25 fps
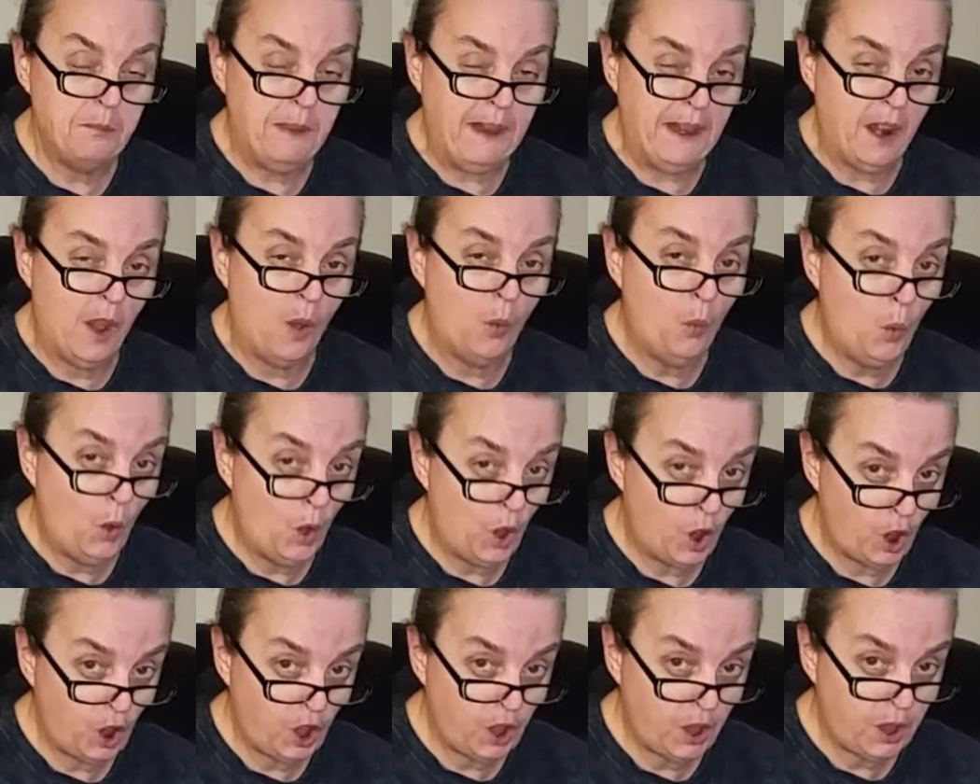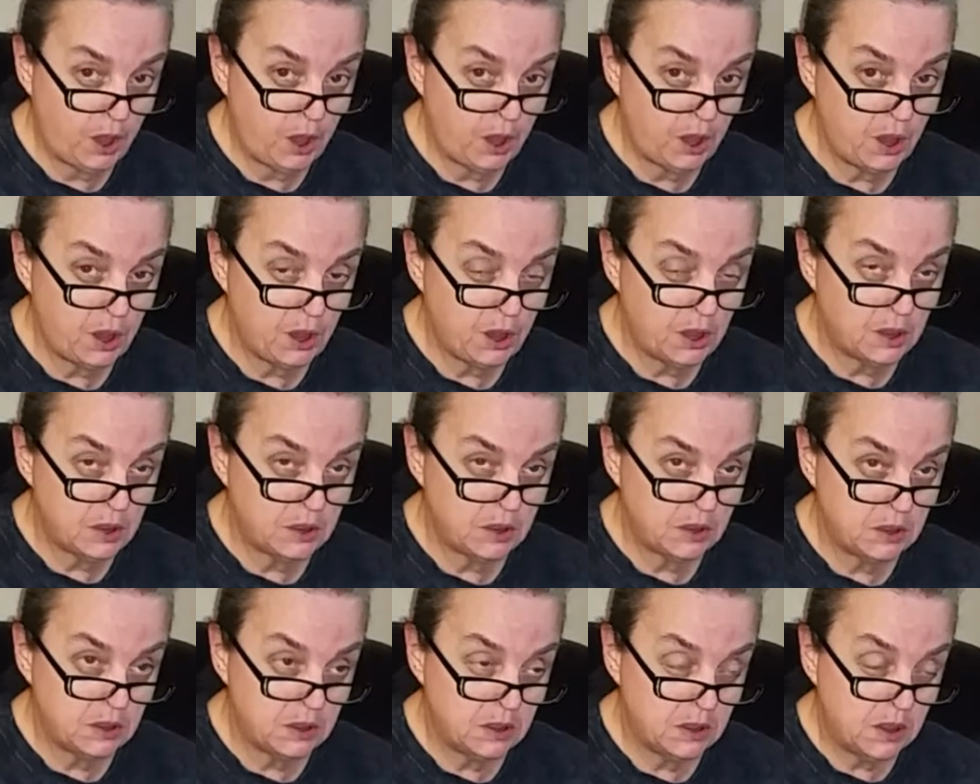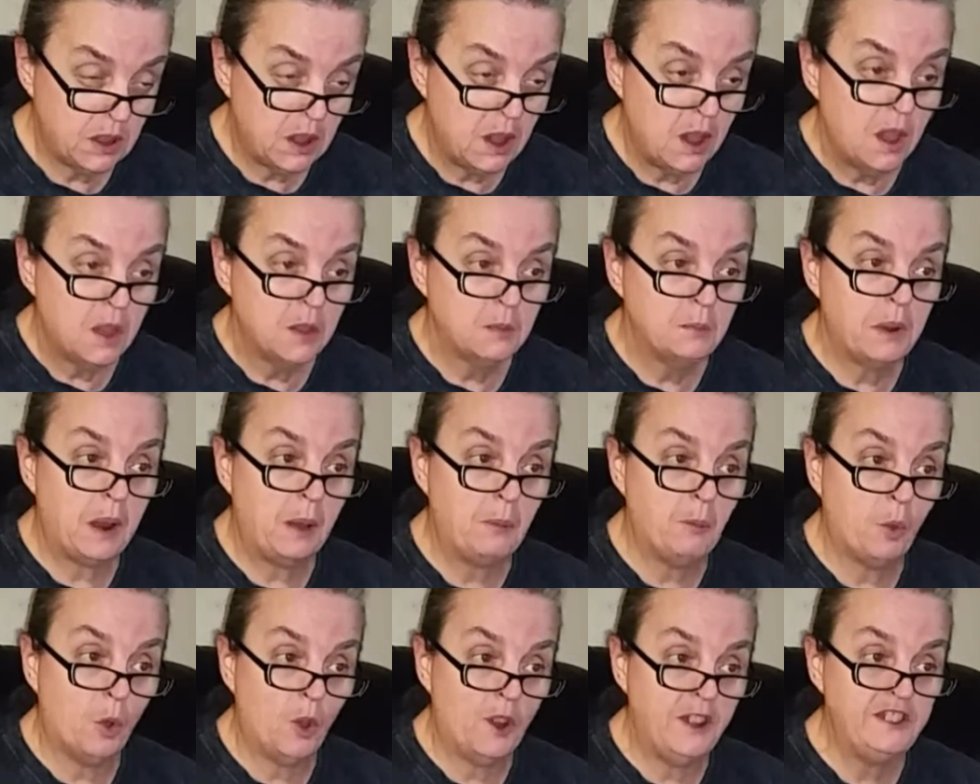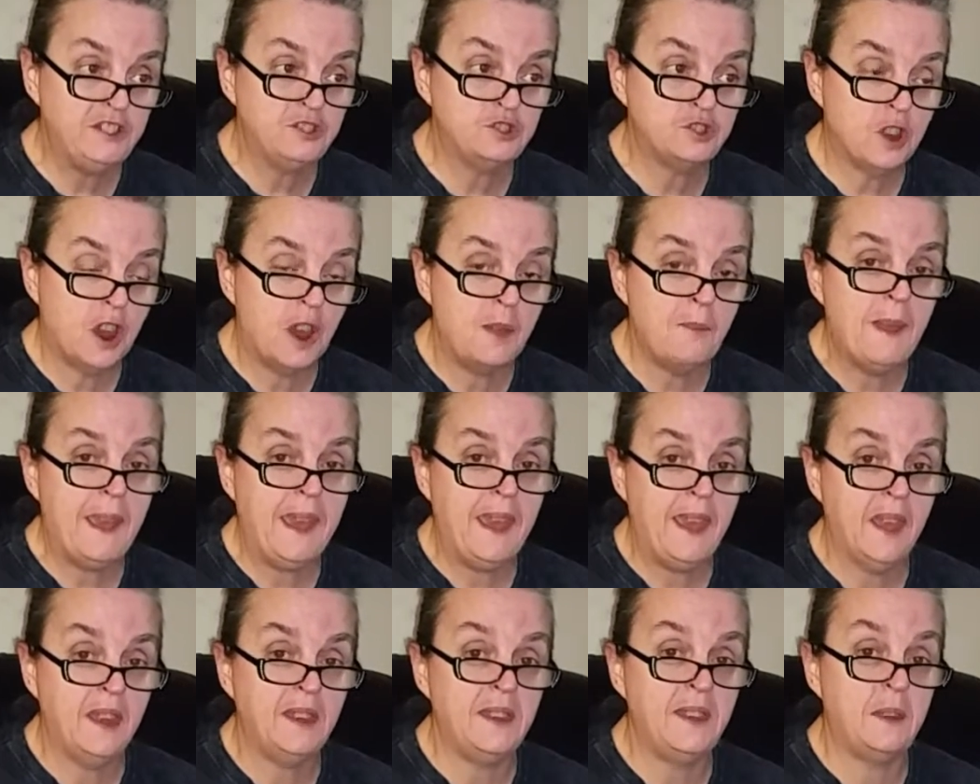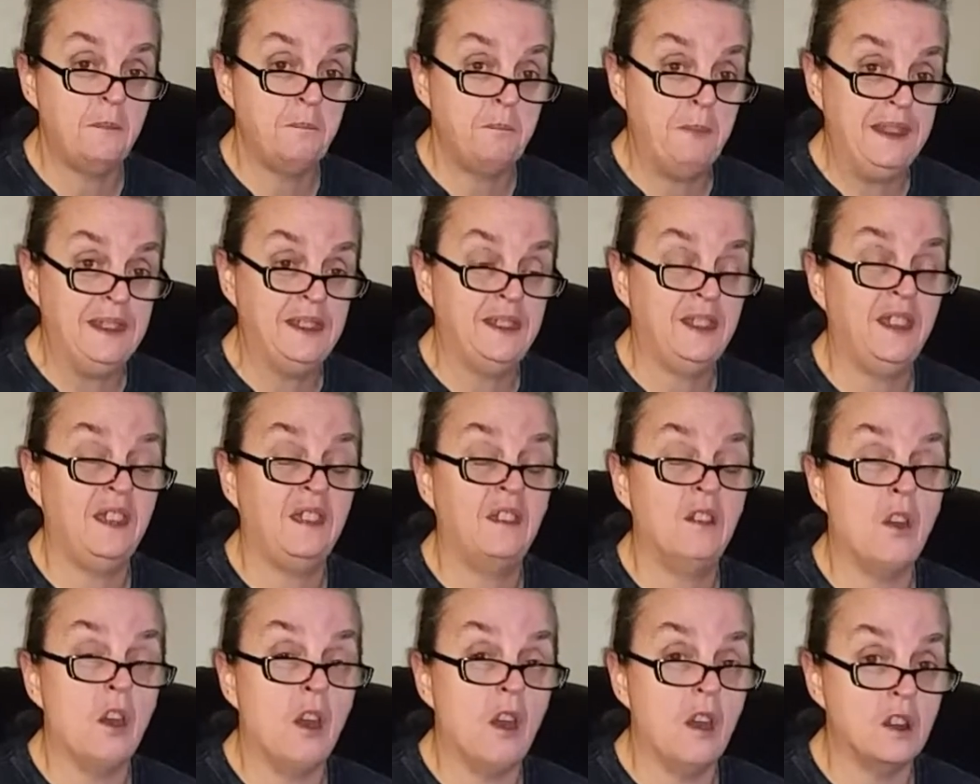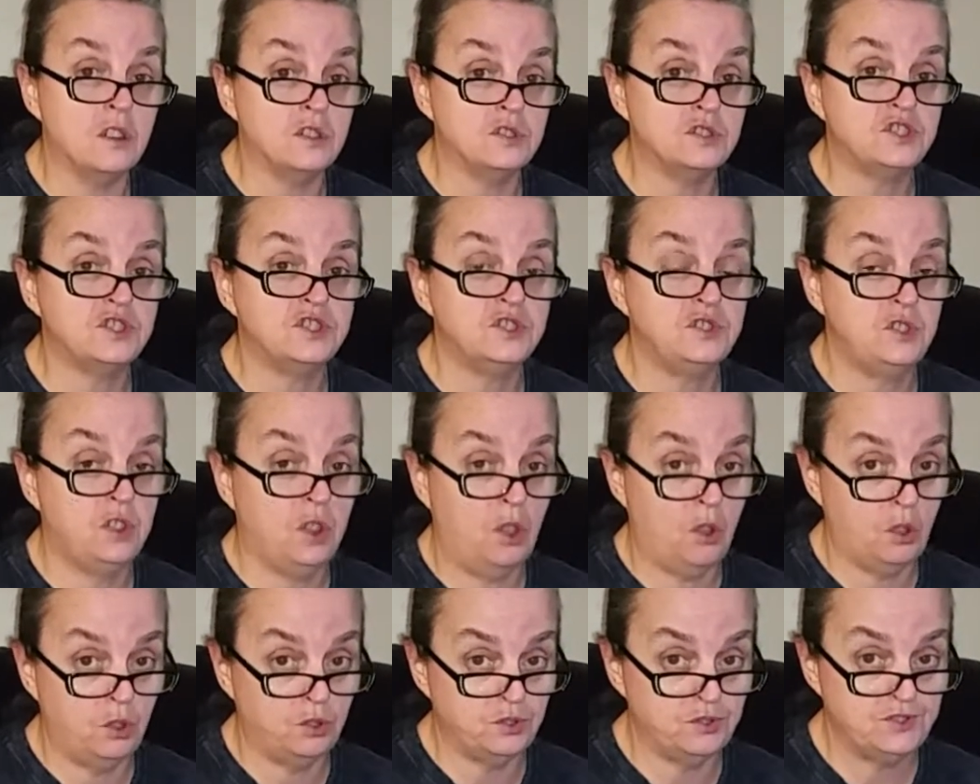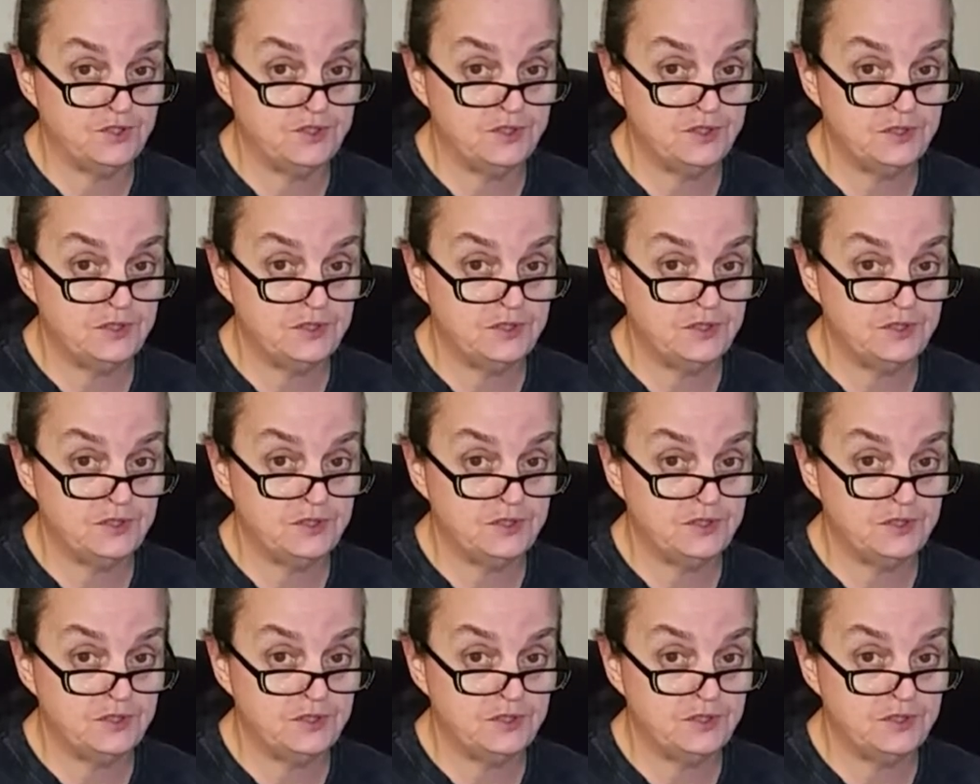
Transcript: May not work, but I'm going to try my hand at making art dolls.